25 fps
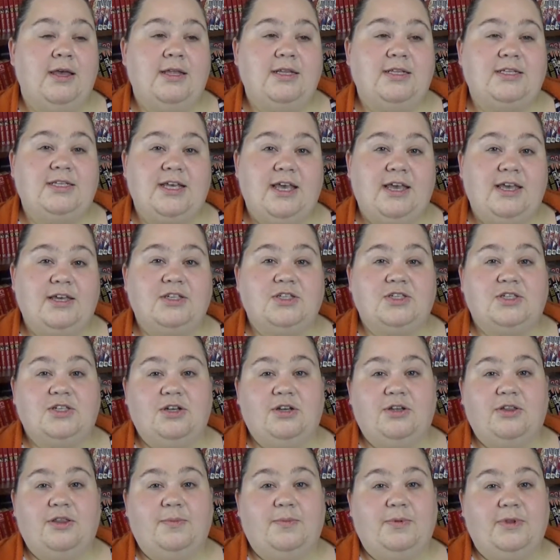takes
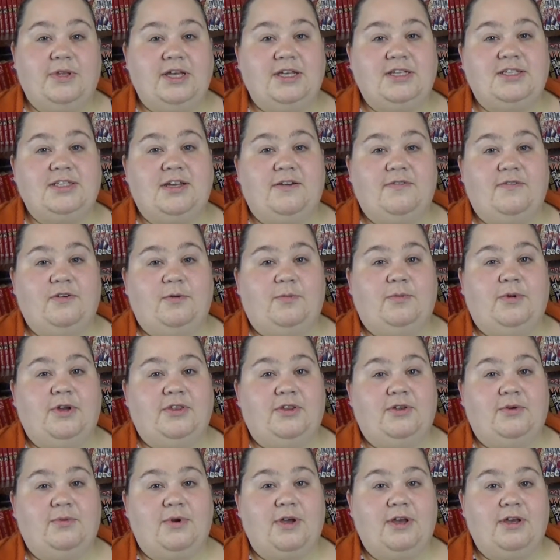the place of her
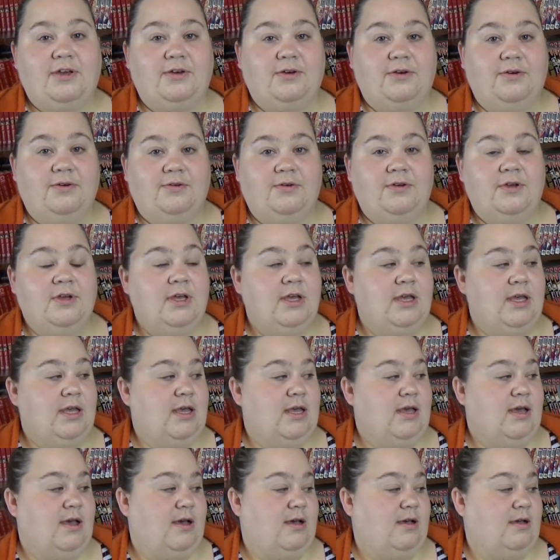brother Raiko.
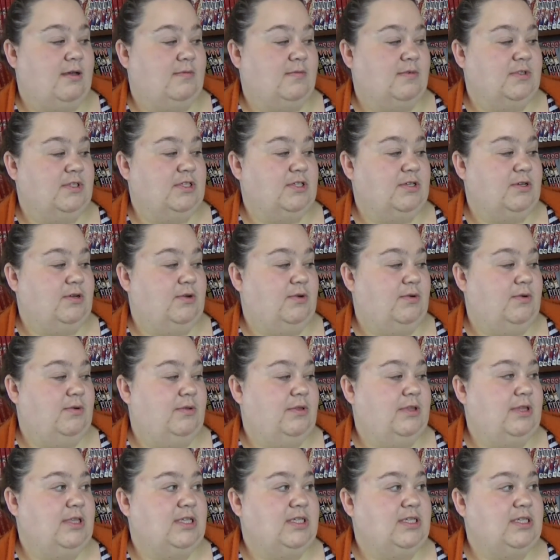So
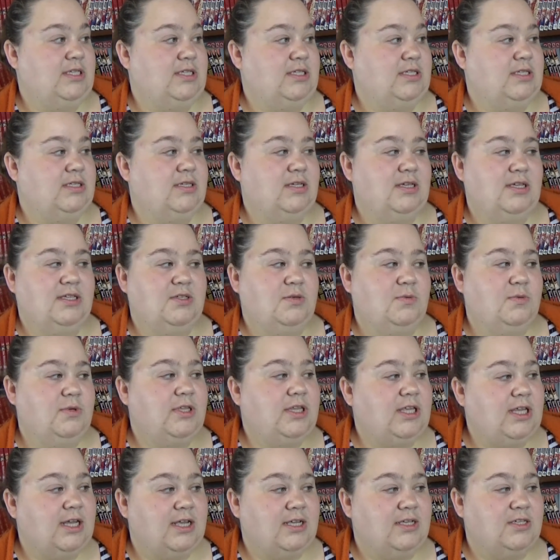it's a
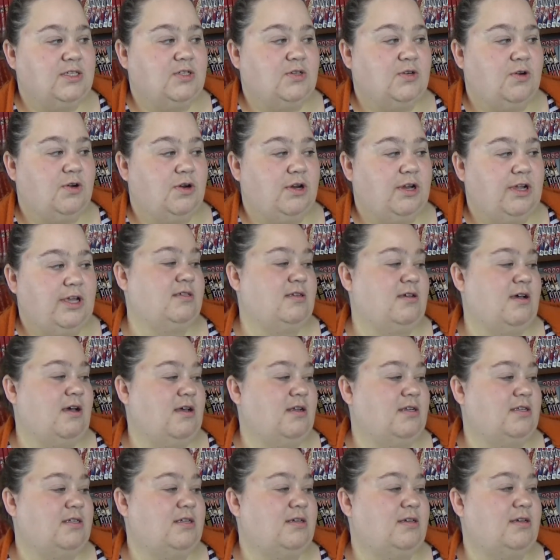really nice story. It's
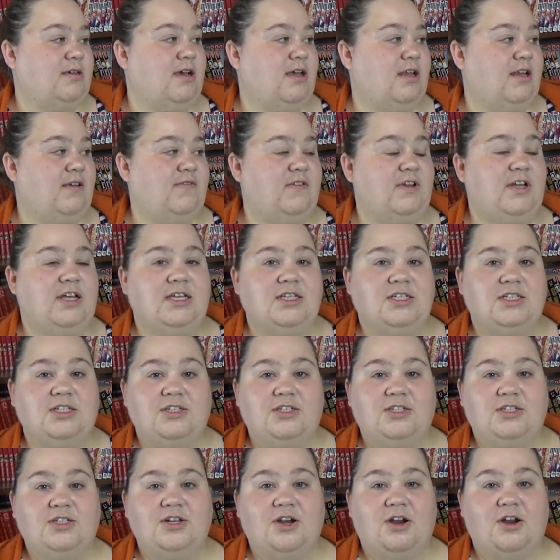got kind of a nice
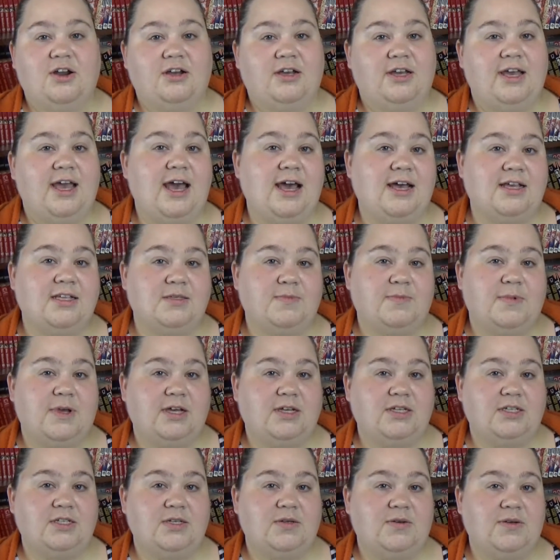dark
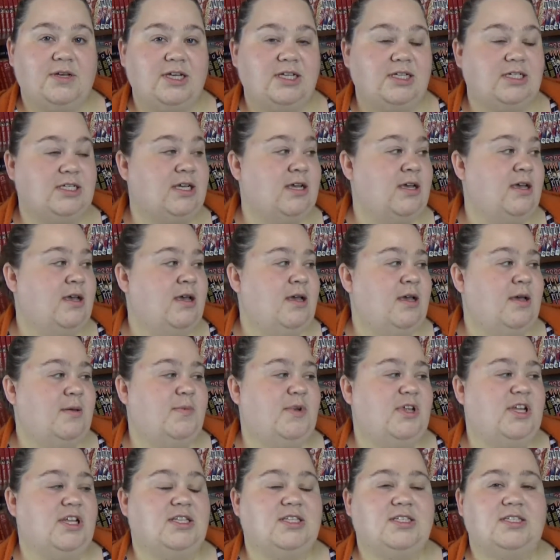aspect to it,
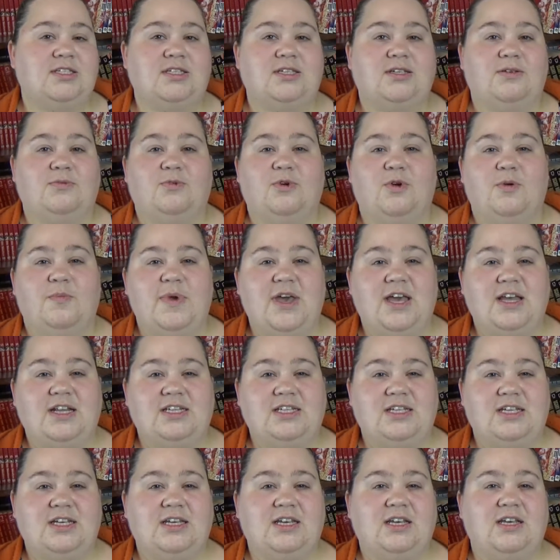but it's
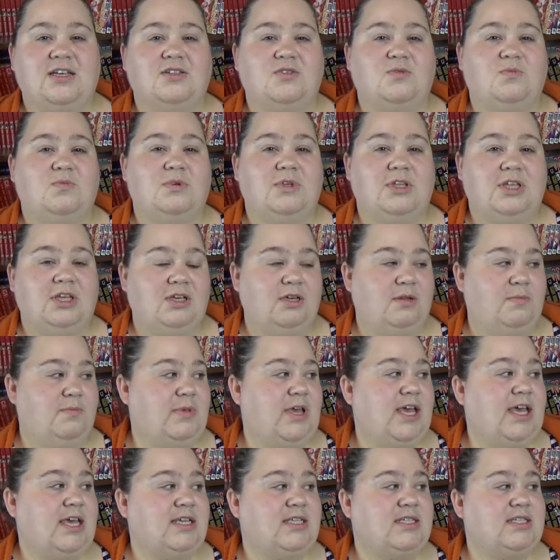romantic. It has really good
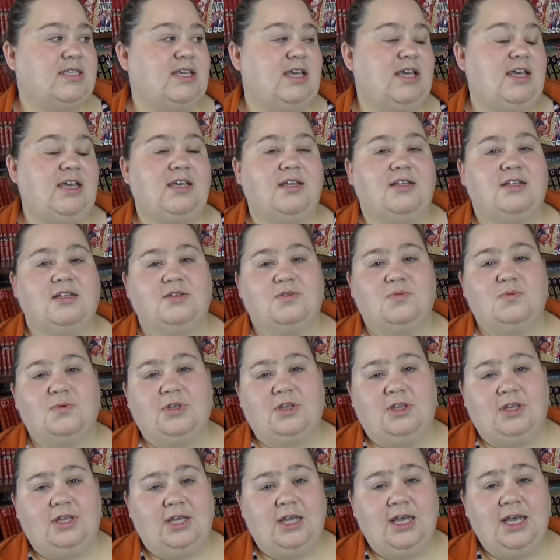pacing. It has
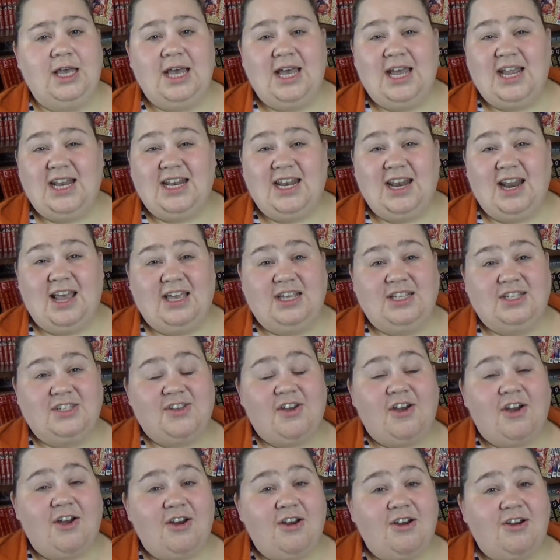really
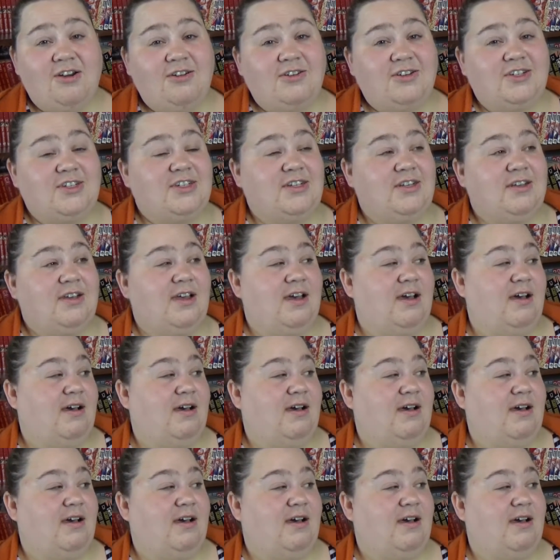nice art.